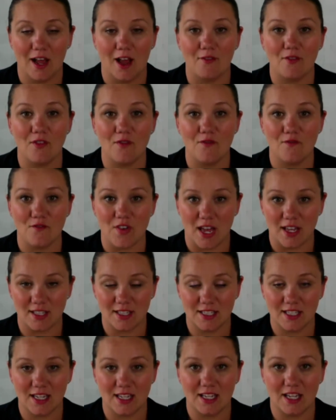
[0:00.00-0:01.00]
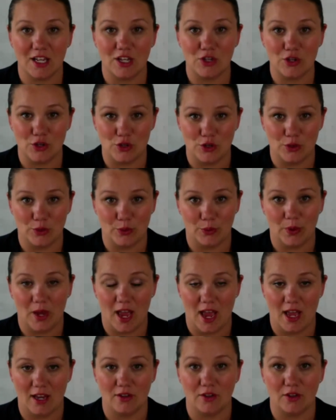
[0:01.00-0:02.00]
of investing in you
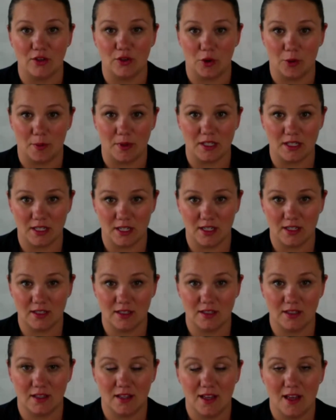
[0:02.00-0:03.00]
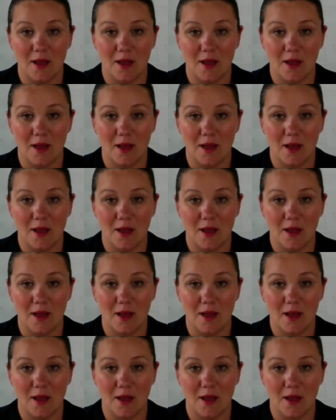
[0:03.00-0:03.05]
and your business.